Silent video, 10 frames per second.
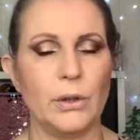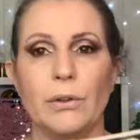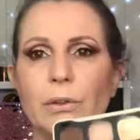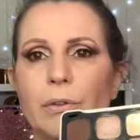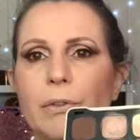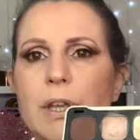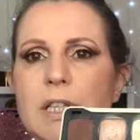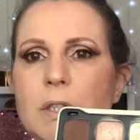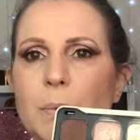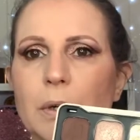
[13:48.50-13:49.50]

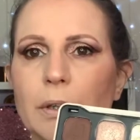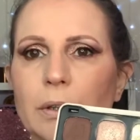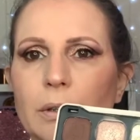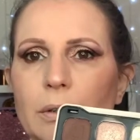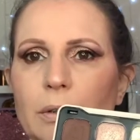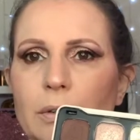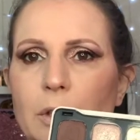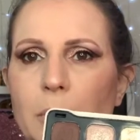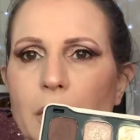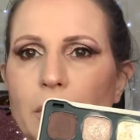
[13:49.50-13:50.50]
this one under
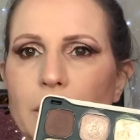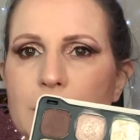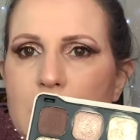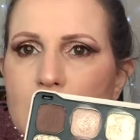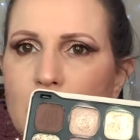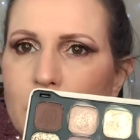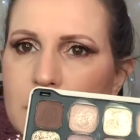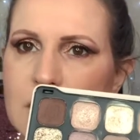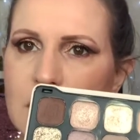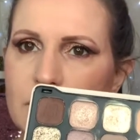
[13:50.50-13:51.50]
my eyes, and I
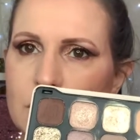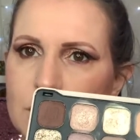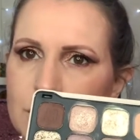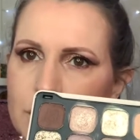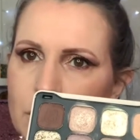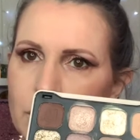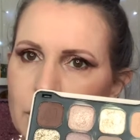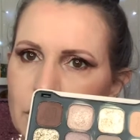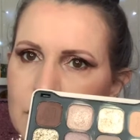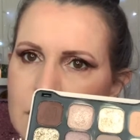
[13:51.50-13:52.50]
might even
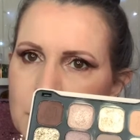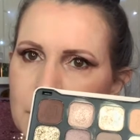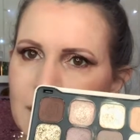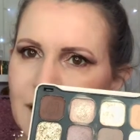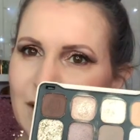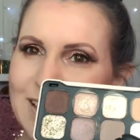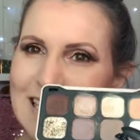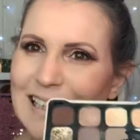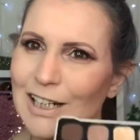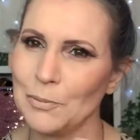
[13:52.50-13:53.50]
try this one here. It's a
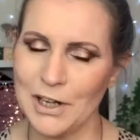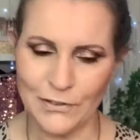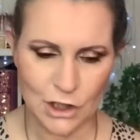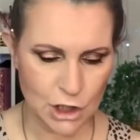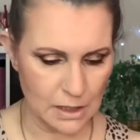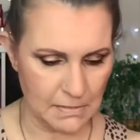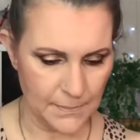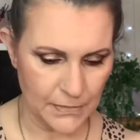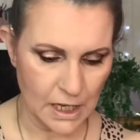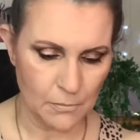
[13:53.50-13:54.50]
little bit of a
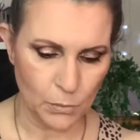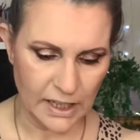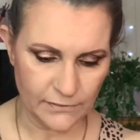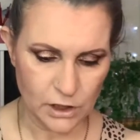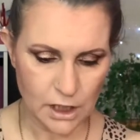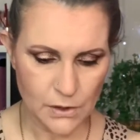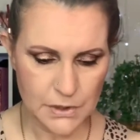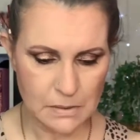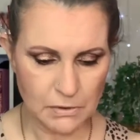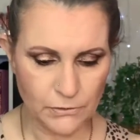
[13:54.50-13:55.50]
shimmer. We haven't
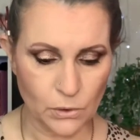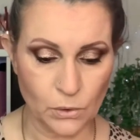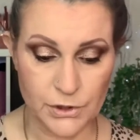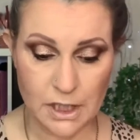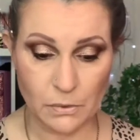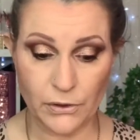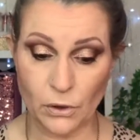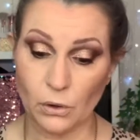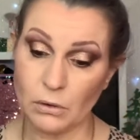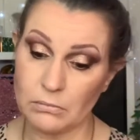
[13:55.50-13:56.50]
used it before, so I
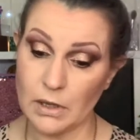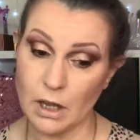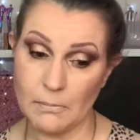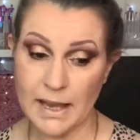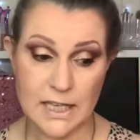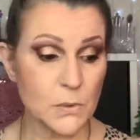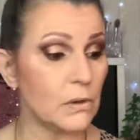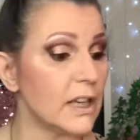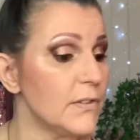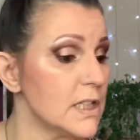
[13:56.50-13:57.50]
thought I may as well
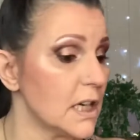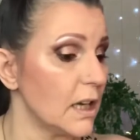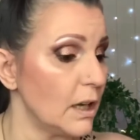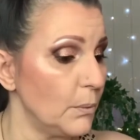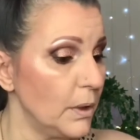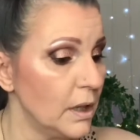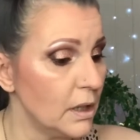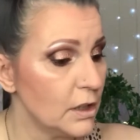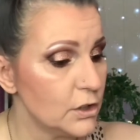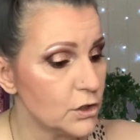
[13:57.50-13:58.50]
give it a go
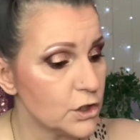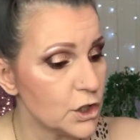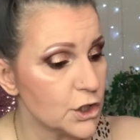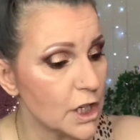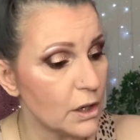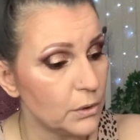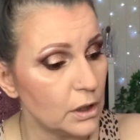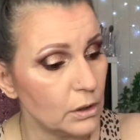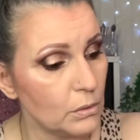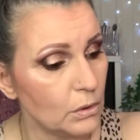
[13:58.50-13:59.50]
just to show
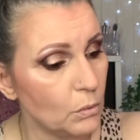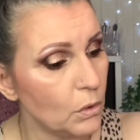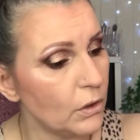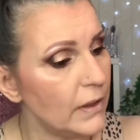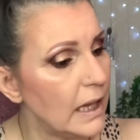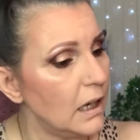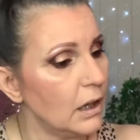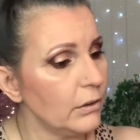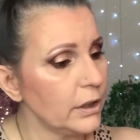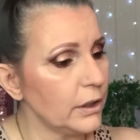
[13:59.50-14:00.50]
you what they're
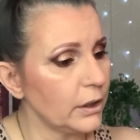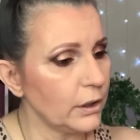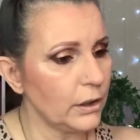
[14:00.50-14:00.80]
like.